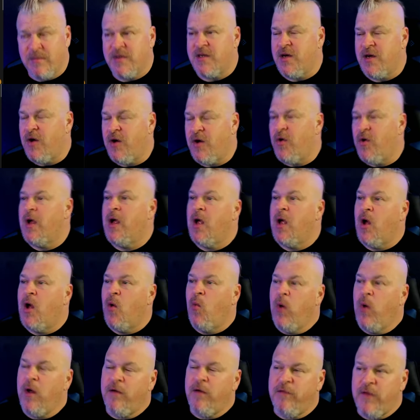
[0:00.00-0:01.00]
So
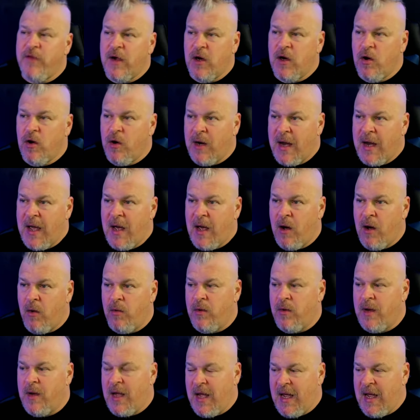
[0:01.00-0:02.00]
we'll figure it
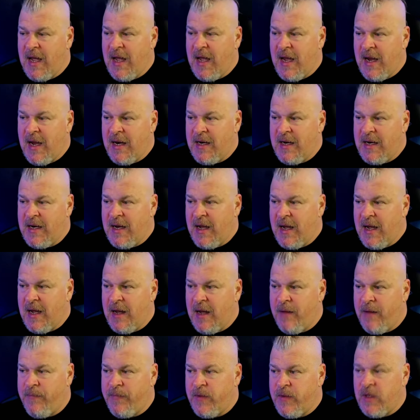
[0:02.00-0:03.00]
out. And
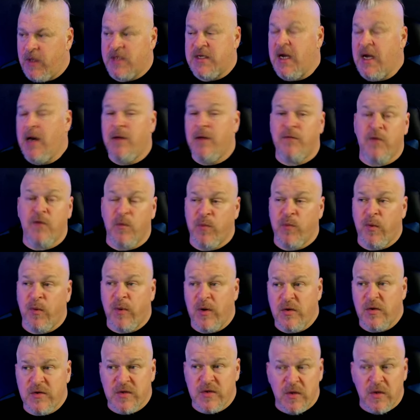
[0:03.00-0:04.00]
uh, it's not up for
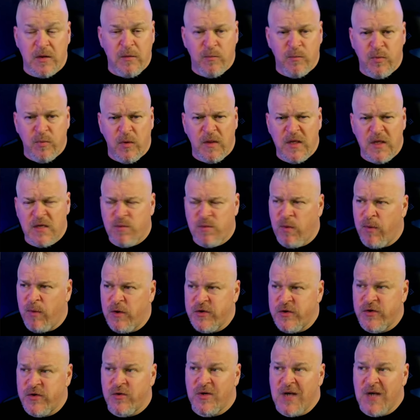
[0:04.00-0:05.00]
proposal. The, these
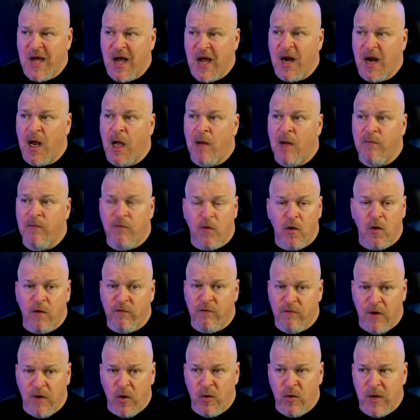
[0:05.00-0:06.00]
proposals are not up for a
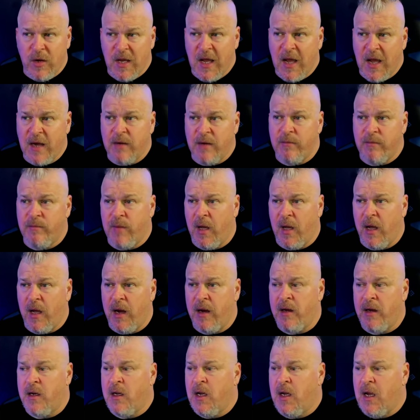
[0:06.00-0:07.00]
vote yet,
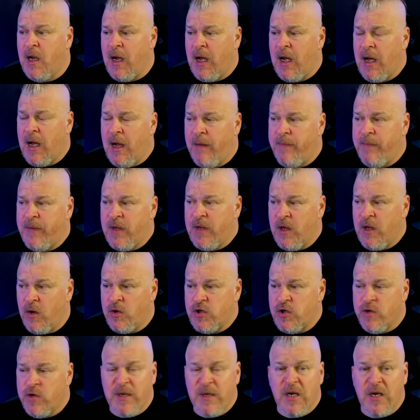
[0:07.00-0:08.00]
but Um, you know,
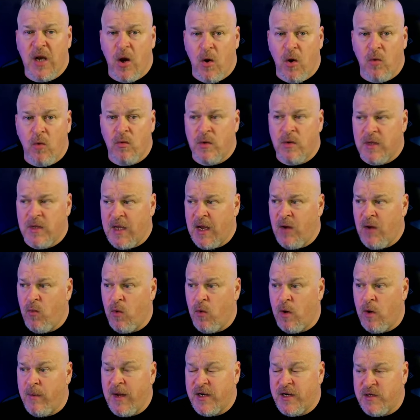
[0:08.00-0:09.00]
it should be known that
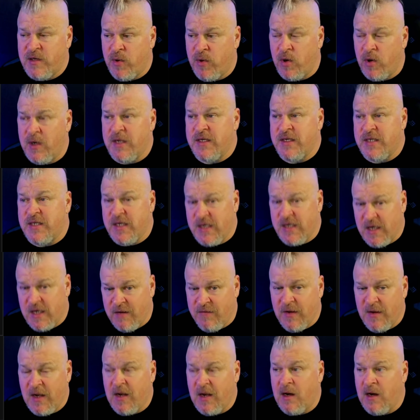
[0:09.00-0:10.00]
we're about to burn a
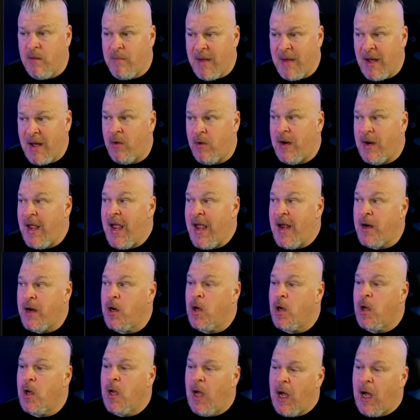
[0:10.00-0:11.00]
significant amount. And
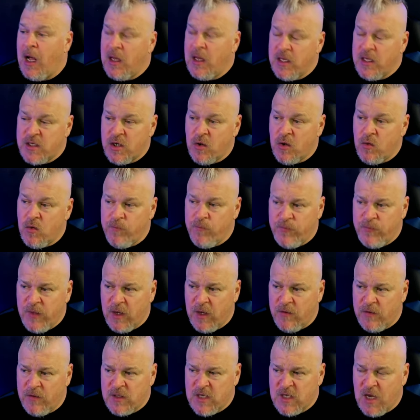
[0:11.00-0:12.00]
uh, let's go
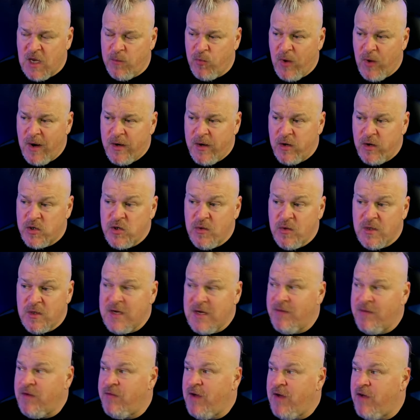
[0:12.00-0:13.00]
uh, skip around here. two hundred
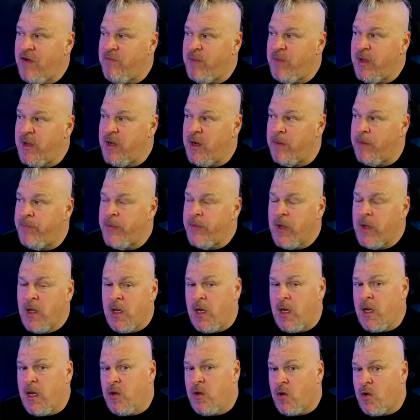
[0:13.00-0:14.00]
seventy-five billion dollars
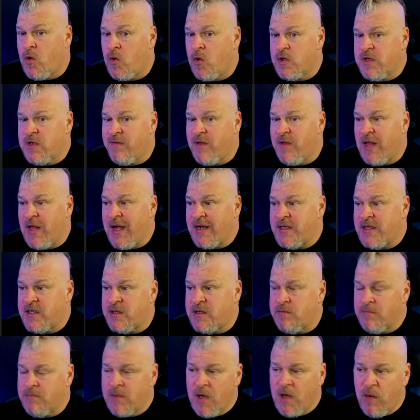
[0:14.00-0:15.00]
in the course of the
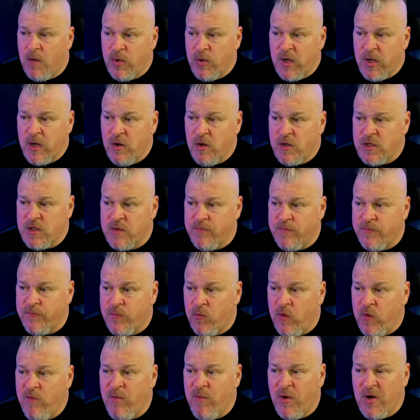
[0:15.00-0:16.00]
last couple of years,
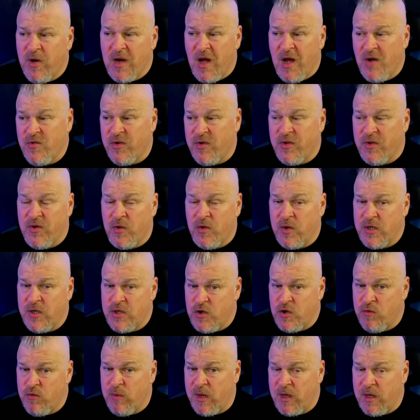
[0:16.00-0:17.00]
we burned one hundred
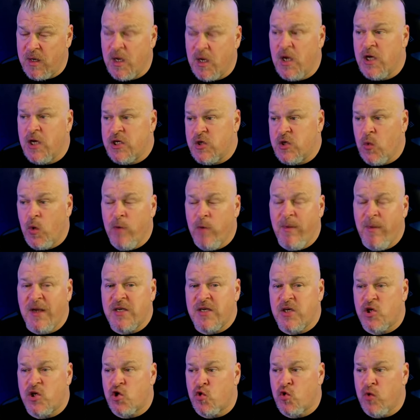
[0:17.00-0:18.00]
thirty-two billion dollars. So we're
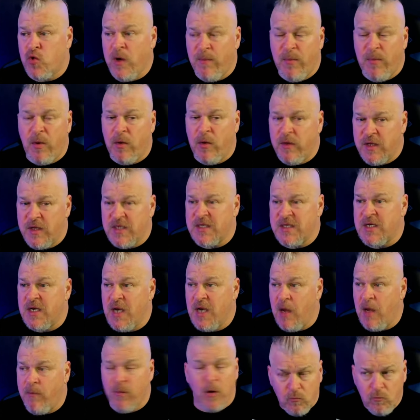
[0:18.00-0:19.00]
about to triple this
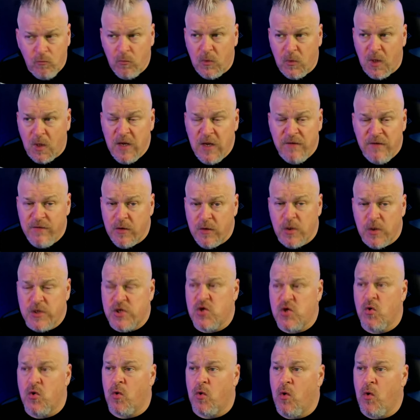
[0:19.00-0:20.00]
number in very
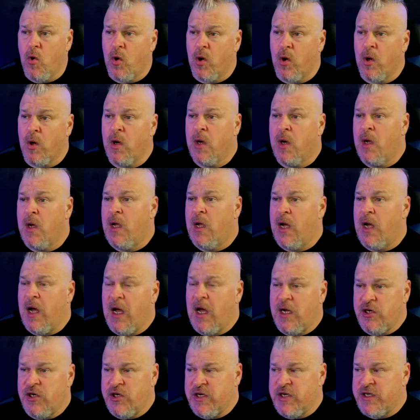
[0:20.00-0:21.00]
short order,
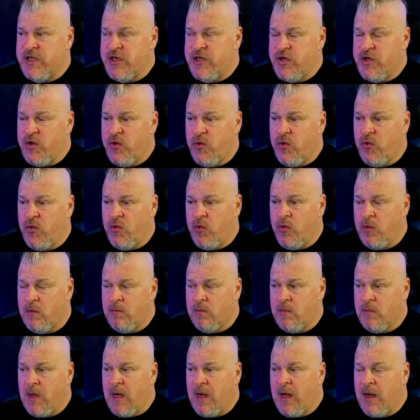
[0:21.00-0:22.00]
uh, just to
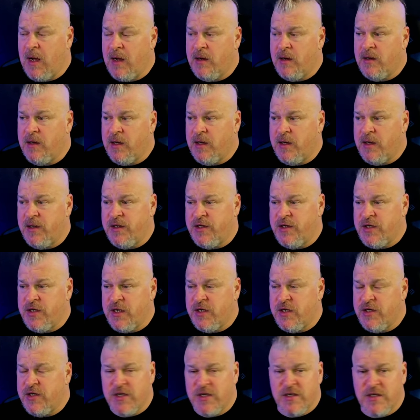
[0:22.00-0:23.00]
uh, j
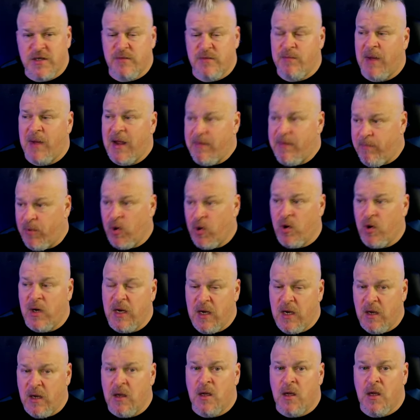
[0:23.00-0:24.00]
just by
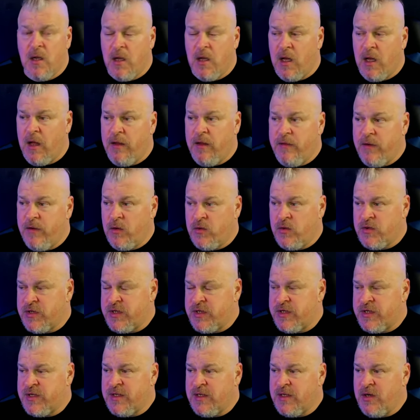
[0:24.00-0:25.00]
burning uh,
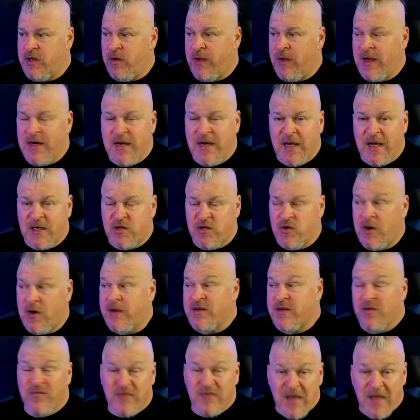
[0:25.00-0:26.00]
those, you know, that next drop.
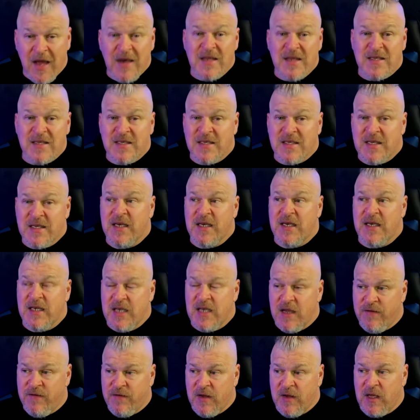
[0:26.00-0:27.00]
So that is
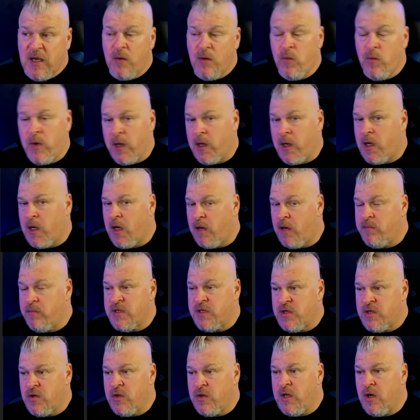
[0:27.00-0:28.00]
significant when it
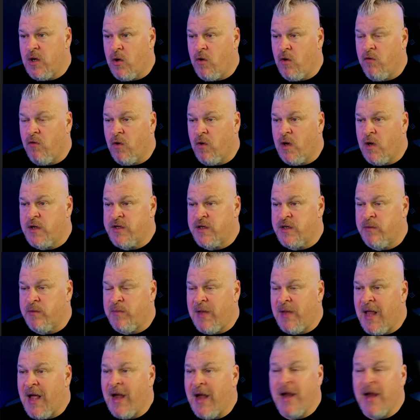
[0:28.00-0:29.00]
comes to the overall
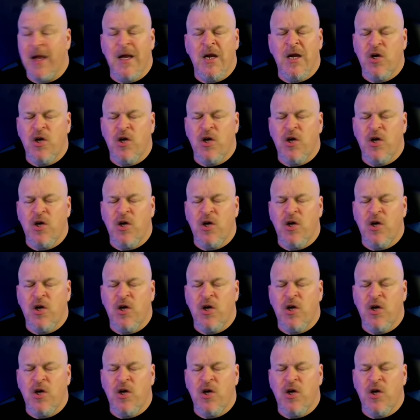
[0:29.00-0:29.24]
supply.